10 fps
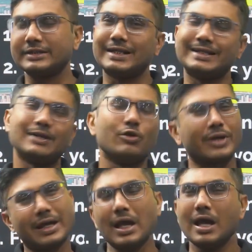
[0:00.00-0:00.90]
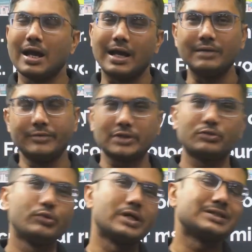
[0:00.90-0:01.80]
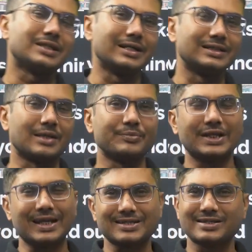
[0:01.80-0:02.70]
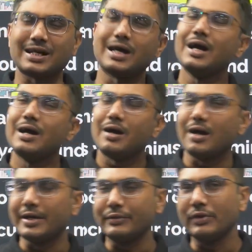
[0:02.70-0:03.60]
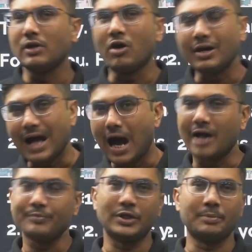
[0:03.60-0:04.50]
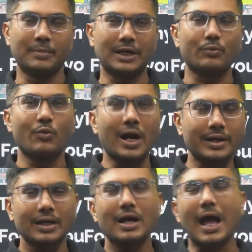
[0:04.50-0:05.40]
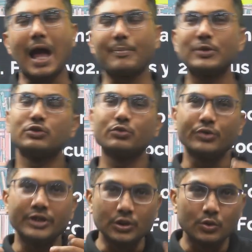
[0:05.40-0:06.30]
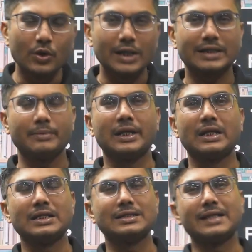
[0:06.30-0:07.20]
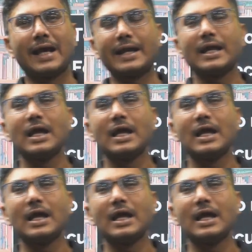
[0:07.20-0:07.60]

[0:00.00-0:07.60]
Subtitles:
They think, okay, if the student studies something extra, it will not harm them. But what happens to you ultimately is that